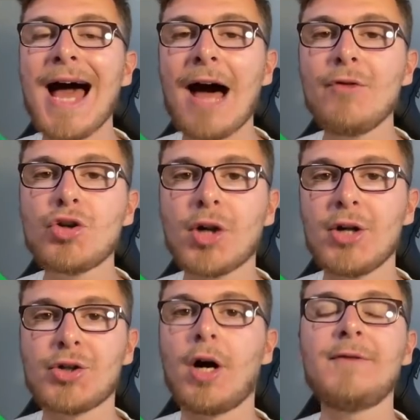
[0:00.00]
Have you
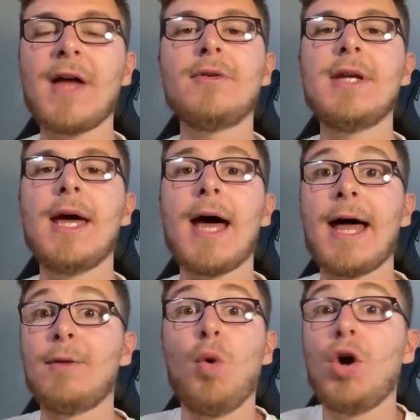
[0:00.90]
tried Drafthound yet,
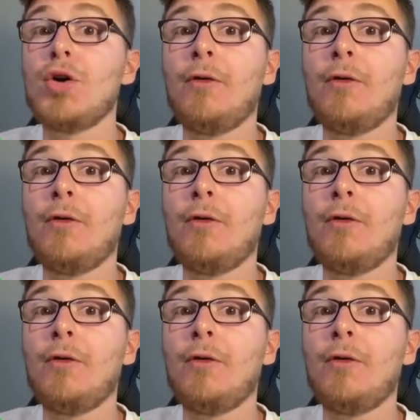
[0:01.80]
and what are